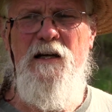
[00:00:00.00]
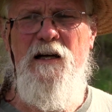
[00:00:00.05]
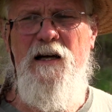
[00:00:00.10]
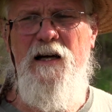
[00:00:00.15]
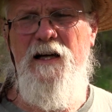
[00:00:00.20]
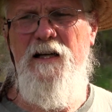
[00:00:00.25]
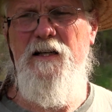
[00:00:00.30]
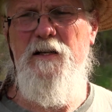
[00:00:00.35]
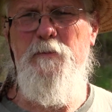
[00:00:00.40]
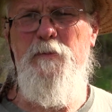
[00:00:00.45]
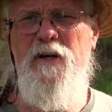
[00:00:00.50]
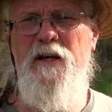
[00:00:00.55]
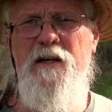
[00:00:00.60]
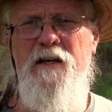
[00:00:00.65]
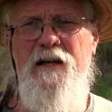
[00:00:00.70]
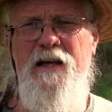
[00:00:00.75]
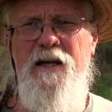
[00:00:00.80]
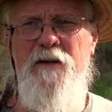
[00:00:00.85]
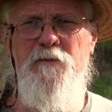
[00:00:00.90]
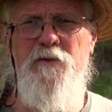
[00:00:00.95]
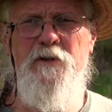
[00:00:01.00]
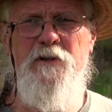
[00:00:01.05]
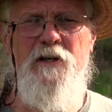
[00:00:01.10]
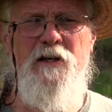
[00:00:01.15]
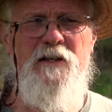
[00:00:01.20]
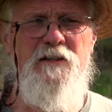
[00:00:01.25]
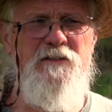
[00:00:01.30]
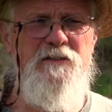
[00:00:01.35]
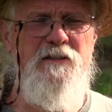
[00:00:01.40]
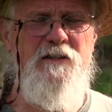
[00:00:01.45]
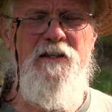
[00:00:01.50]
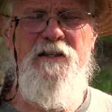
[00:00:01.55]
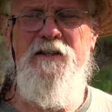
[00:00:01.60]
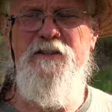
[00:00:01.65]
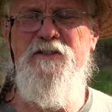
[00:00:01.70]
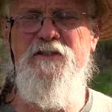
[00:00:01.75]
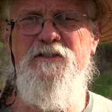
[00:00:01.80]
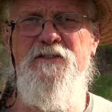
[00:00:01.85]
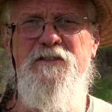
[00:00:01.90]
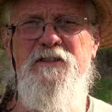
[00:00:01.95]
highly paid advertising
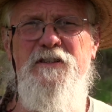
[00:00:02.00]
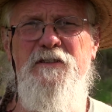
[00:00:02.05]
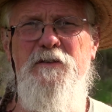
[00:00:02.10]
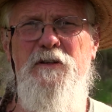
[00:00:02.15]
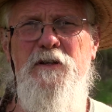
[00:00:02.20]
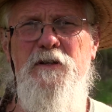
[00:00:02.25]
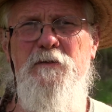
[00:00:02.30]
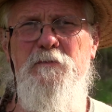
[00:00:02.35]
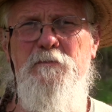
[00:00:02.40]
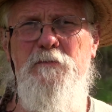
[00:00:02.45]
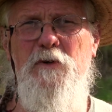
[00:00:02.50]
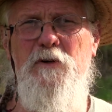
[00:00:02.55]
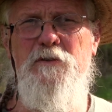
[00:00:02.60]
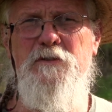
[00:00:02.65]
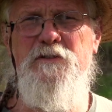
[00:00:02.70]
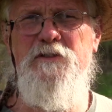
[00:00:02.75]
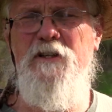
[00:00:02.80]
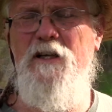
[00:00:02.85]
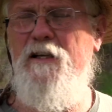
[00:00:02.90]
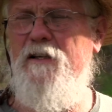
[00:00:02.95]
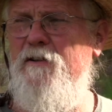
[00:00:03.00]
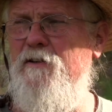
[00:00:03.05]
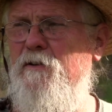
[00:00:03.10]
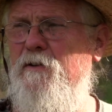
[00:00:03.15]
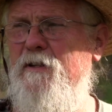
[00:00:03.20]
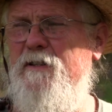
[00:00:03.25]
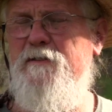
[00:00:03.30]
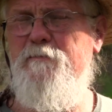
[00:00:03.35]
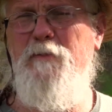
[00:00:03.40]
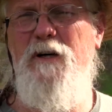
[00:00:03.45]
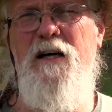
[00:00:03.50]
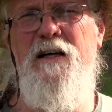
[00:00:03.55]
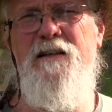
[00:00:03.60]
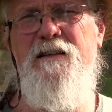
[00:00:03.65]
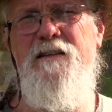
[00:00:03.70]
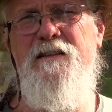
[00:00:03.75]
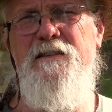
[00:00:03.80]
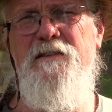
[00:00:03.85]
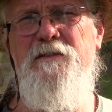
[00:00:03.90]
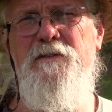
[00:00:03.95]
agency that Monsanto has
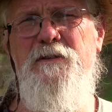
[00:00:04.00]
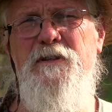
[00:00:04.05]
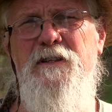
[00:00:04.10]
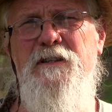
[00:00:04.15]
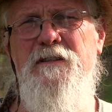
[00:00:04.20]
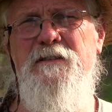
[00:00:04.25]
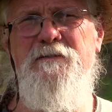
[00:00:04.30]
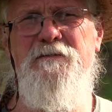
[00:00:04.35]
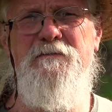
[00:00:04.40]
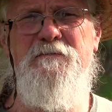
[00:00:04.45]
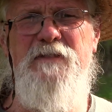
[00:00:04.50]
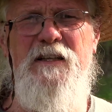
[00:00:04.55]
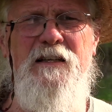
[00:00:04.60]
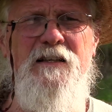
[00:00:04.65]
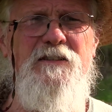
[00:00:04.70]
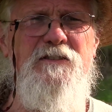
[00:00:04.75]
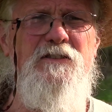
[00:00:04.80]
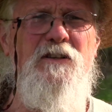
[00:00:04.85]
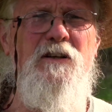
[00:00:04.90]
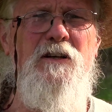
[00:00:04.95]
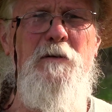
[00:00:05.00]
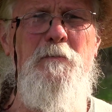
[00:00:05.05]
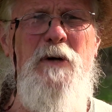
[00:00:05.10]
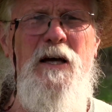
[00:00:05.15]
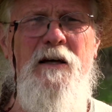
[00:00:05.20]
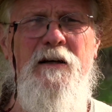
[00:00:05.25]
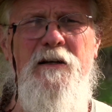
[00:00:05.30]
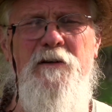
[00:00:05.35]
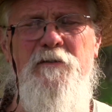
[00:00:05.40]
bought to tell us all about